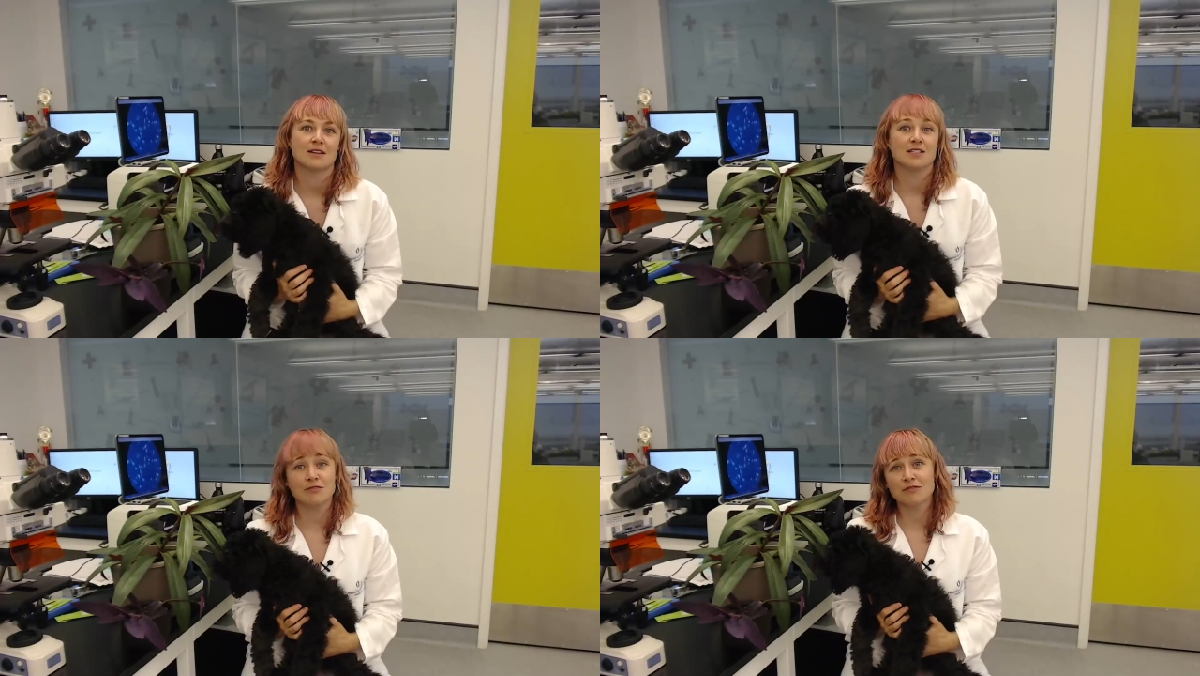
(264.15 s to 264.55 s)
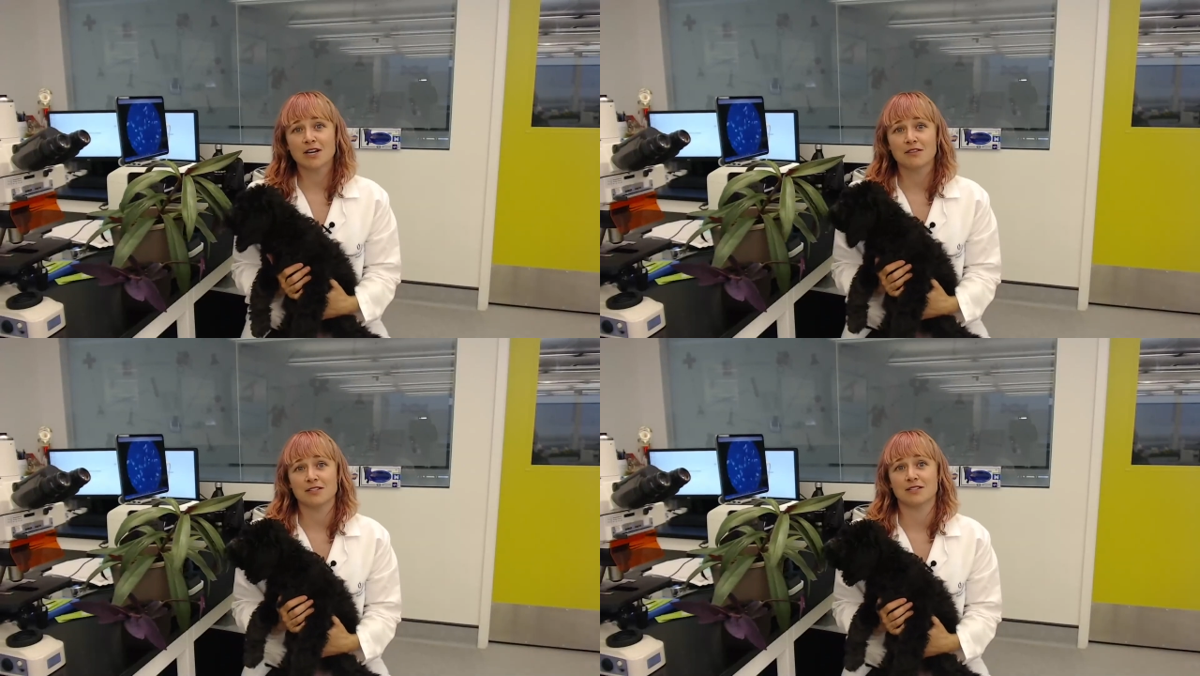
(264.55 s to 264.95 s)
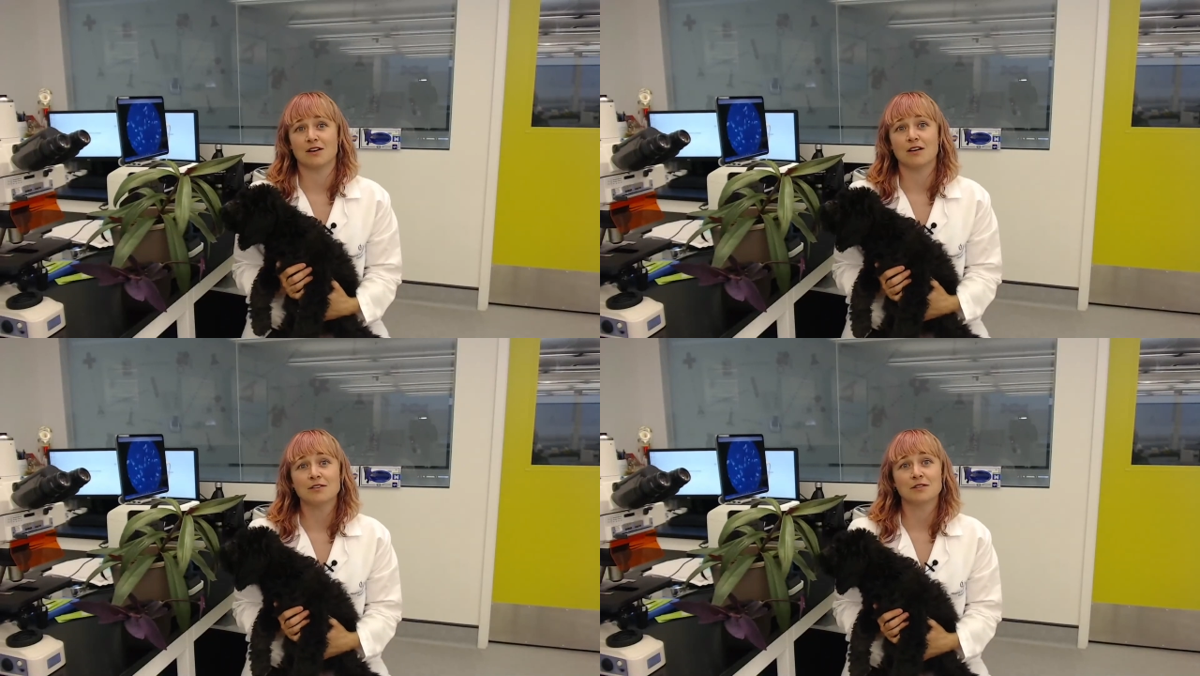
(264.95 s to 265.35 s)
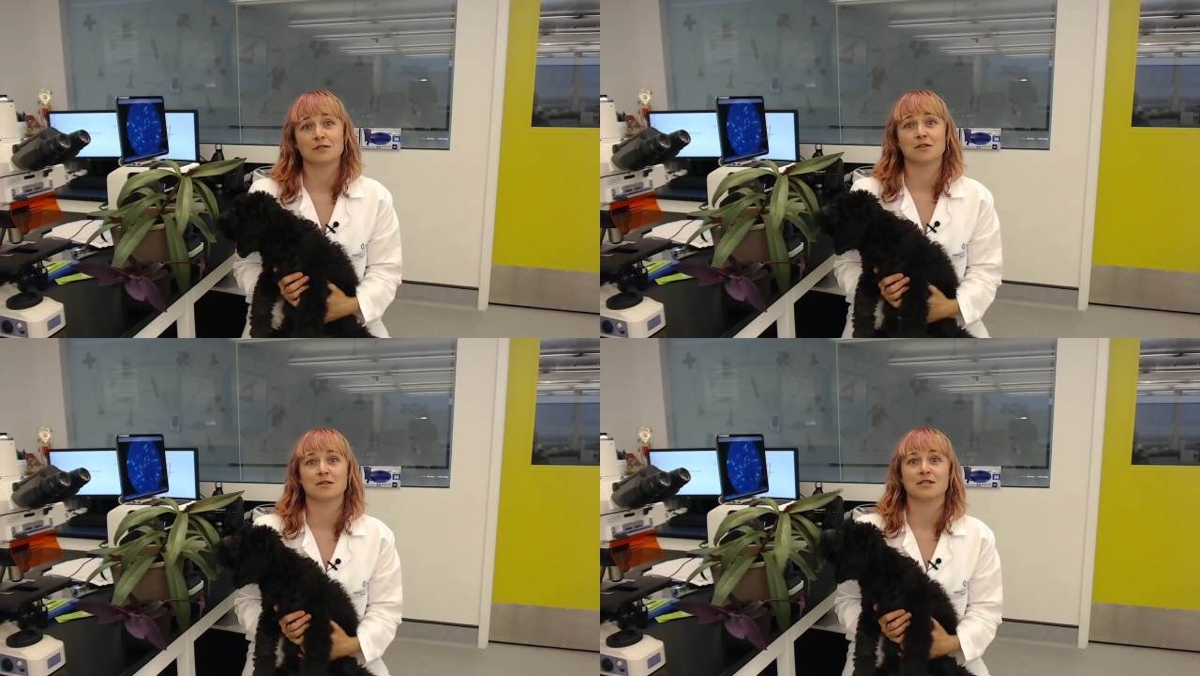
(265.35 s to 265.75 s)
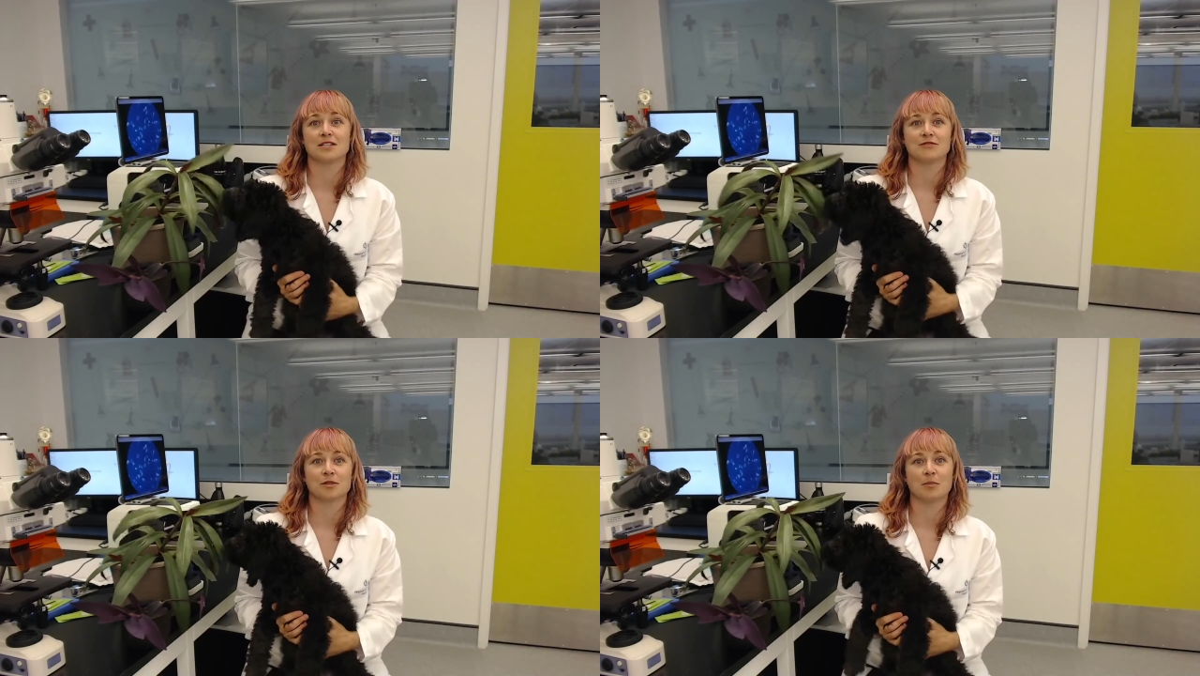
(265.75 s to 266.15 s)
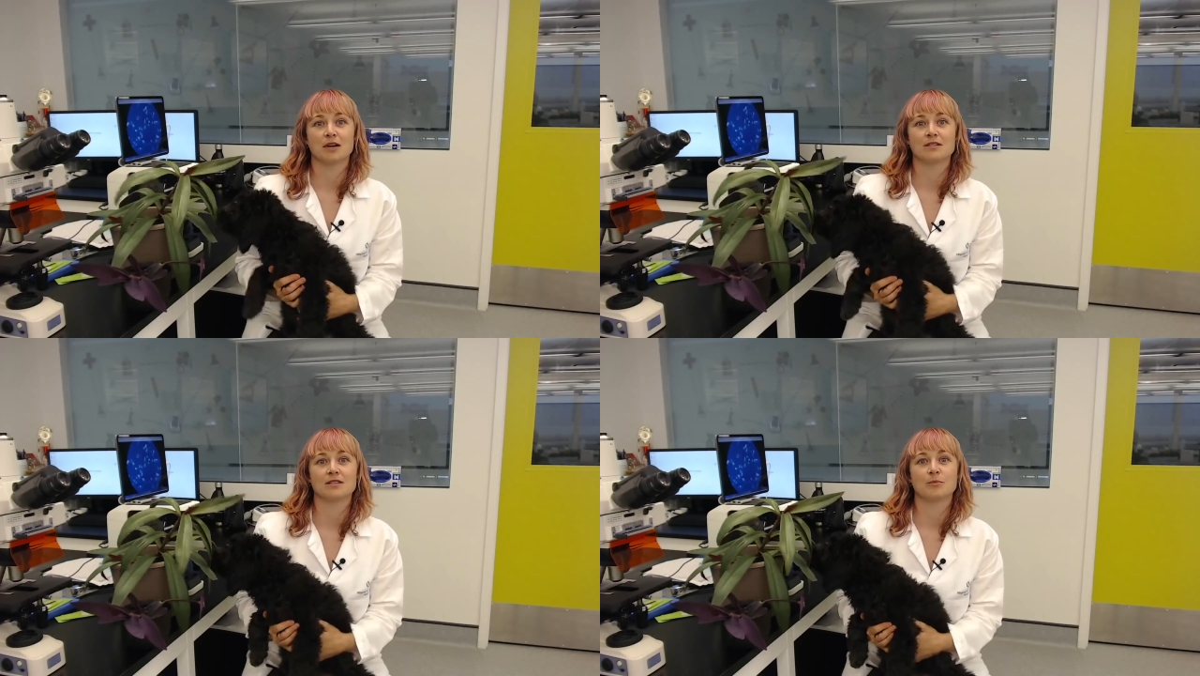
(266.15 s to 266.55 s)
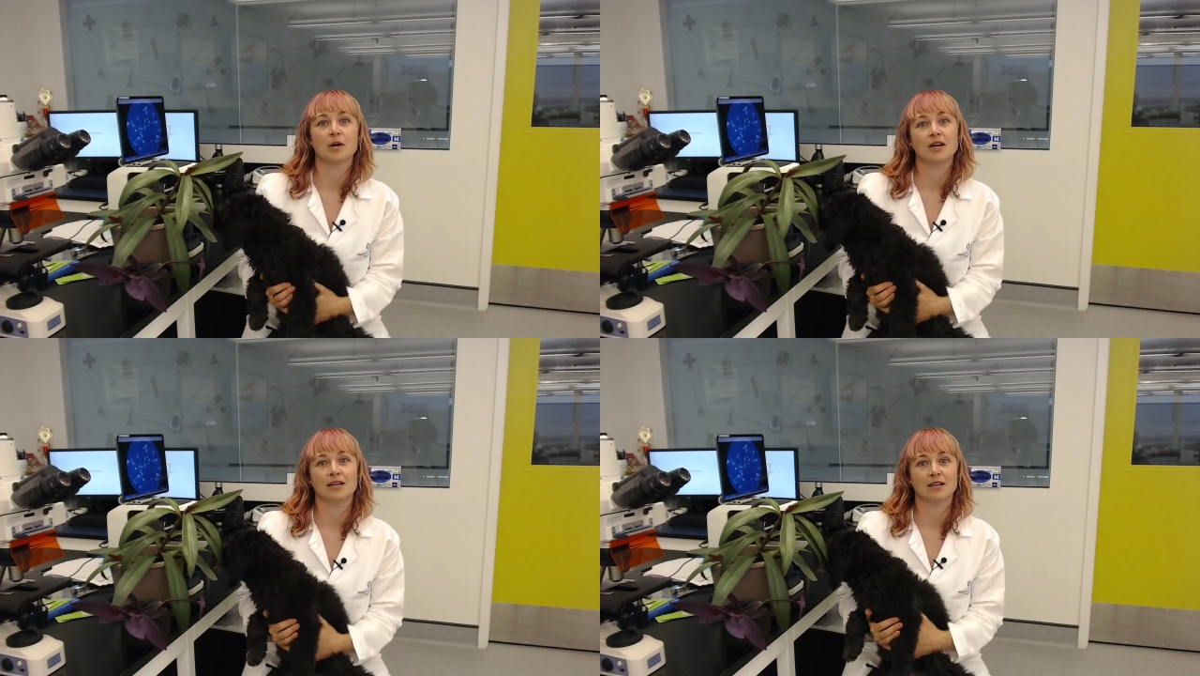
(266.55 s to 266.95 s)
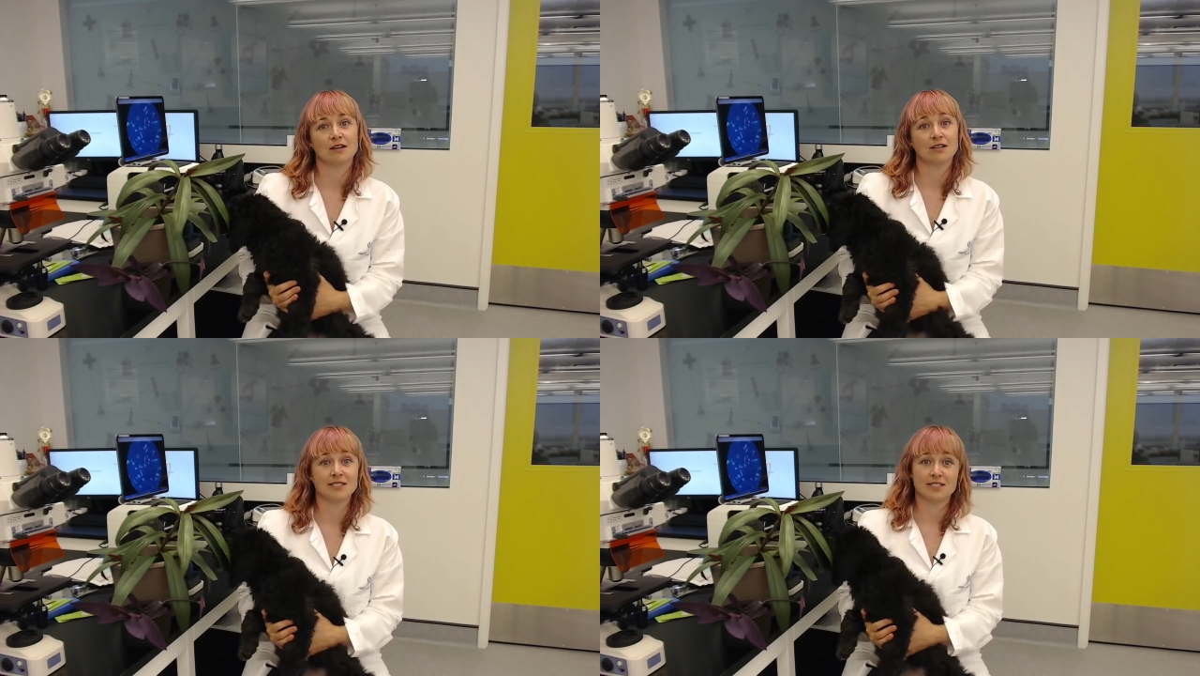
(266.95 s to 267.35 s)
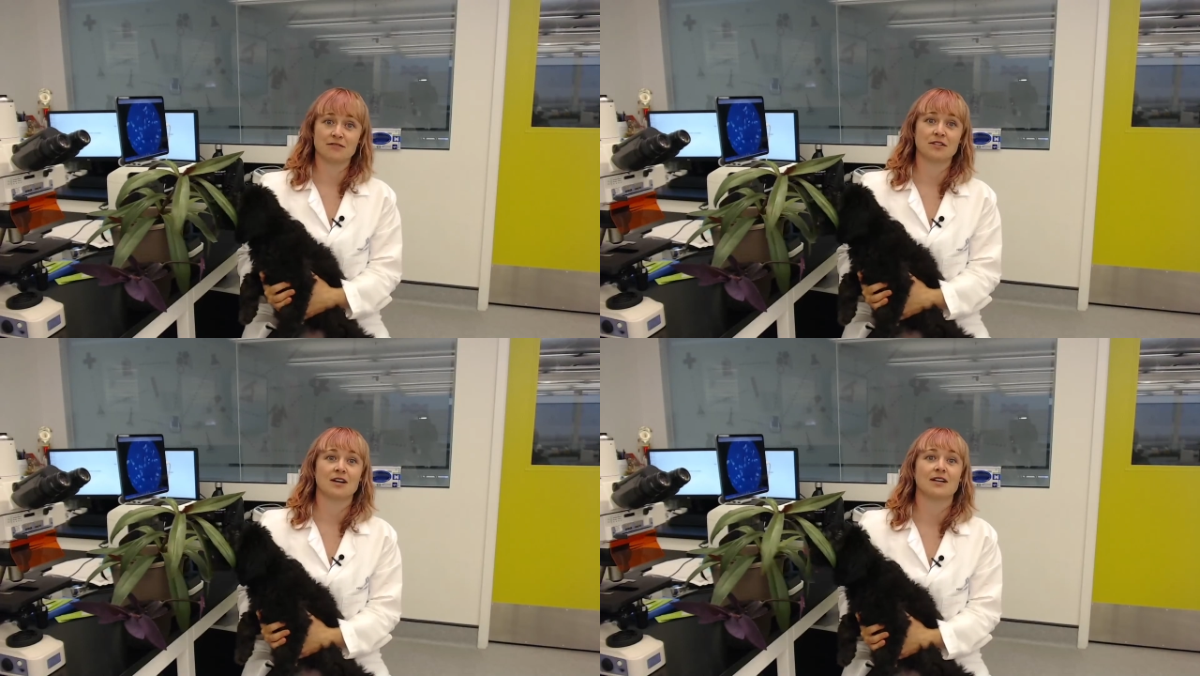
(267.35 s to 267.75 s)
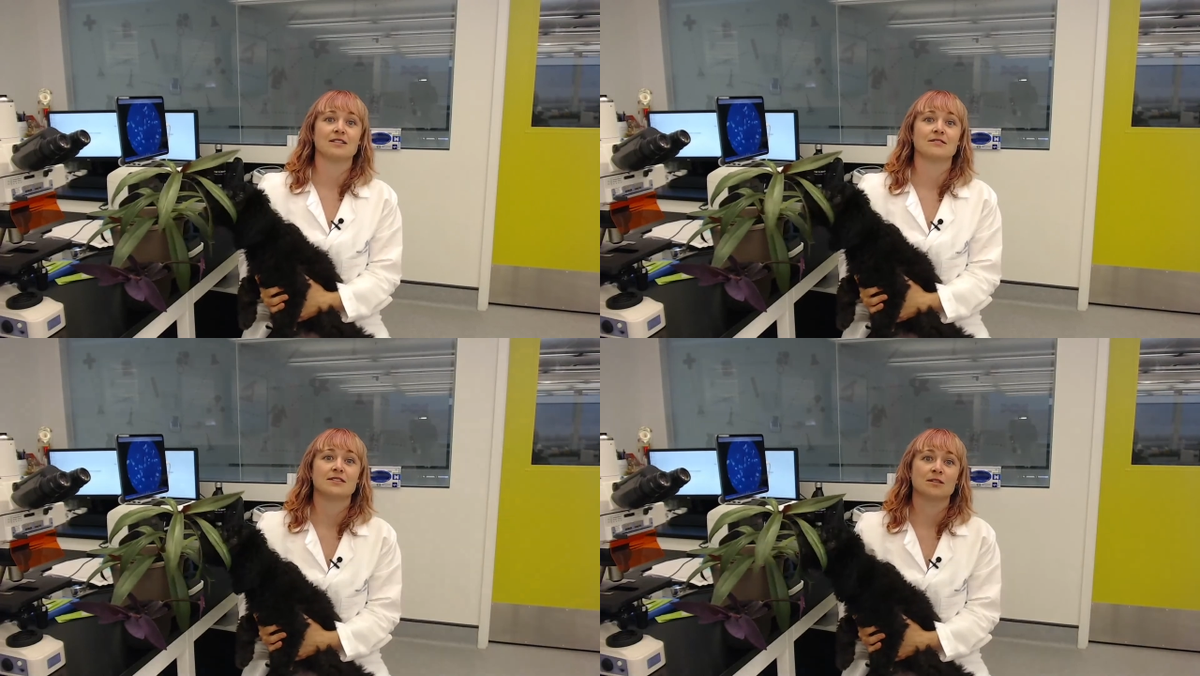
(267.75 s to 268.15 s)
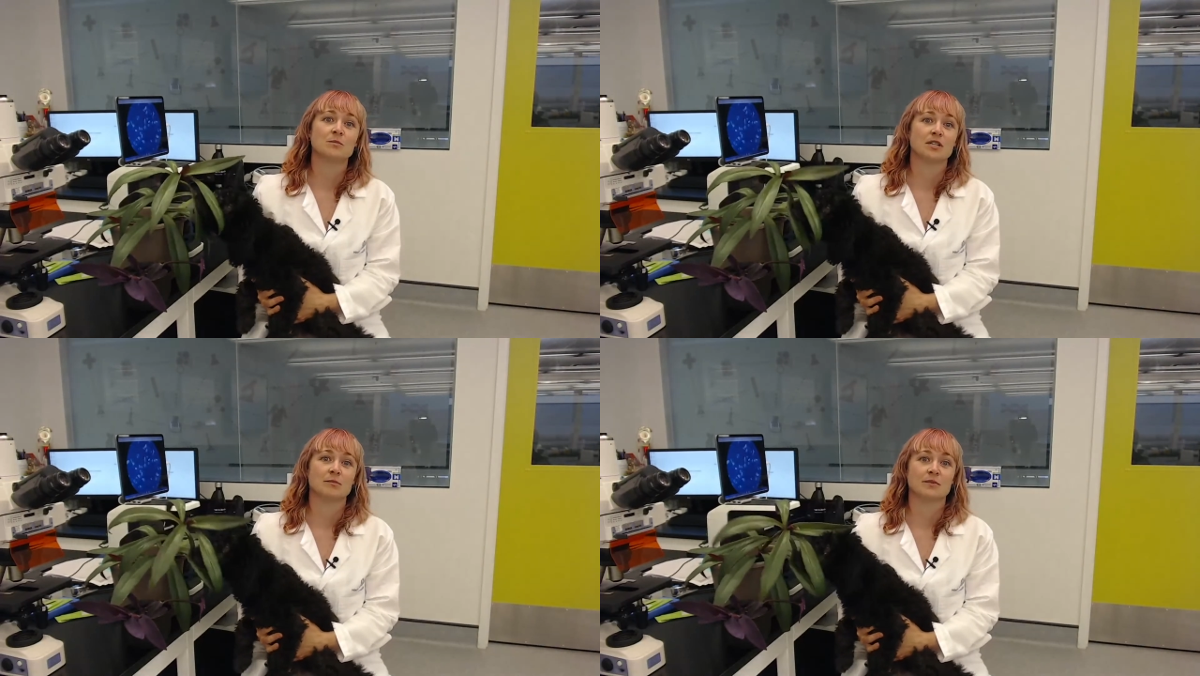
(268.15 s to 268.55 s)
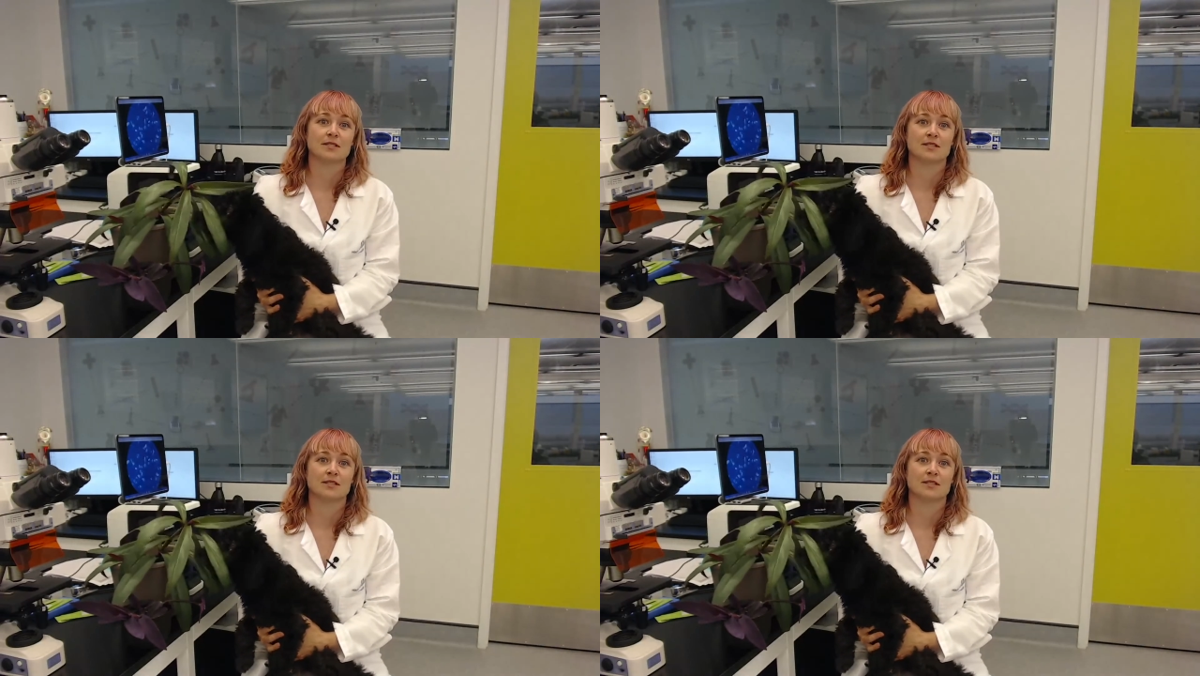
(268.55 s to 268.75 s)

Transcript: Different viruses also grow in different parts of the body and cause different kinds of symptoms,